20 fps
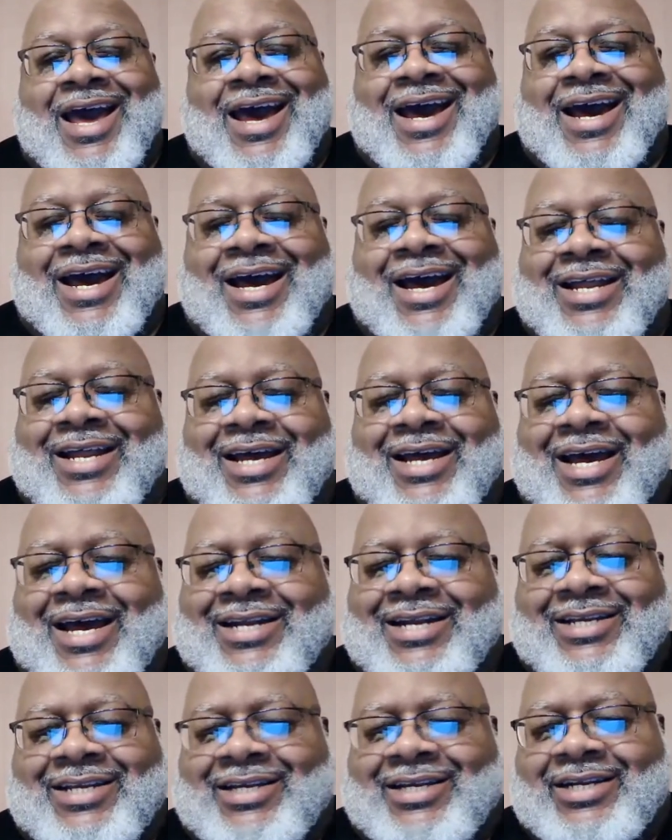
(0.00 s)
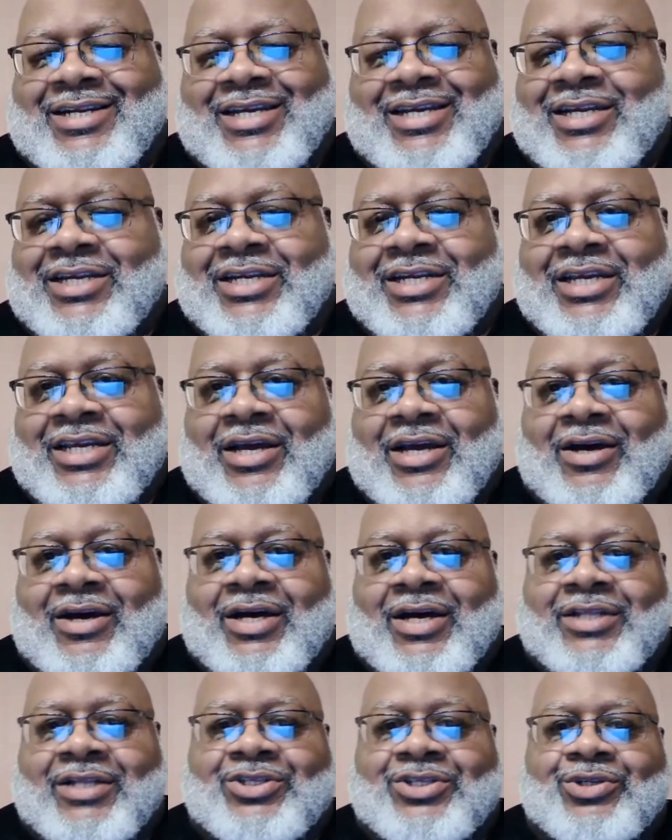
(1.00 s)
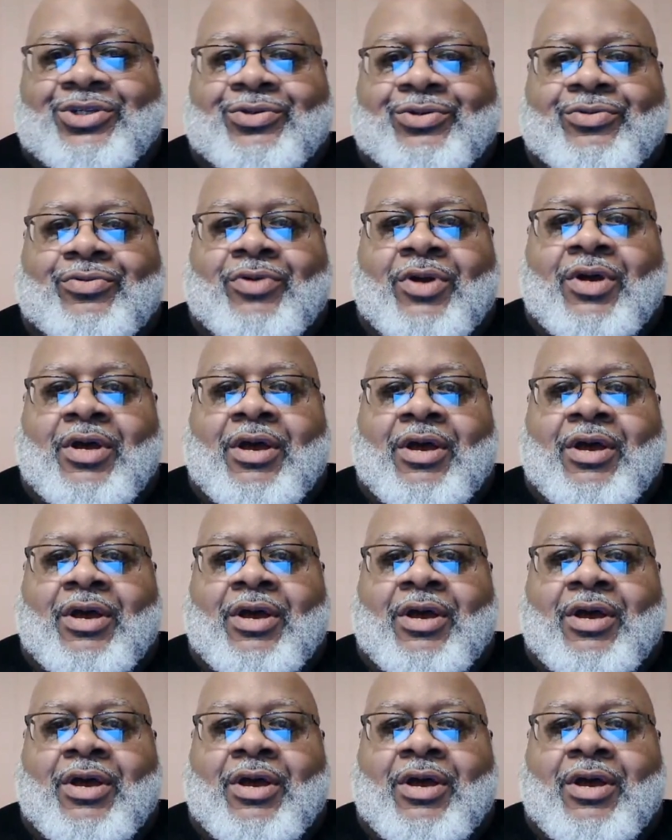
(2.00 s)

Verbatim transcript: I, I, I didn't need Dion to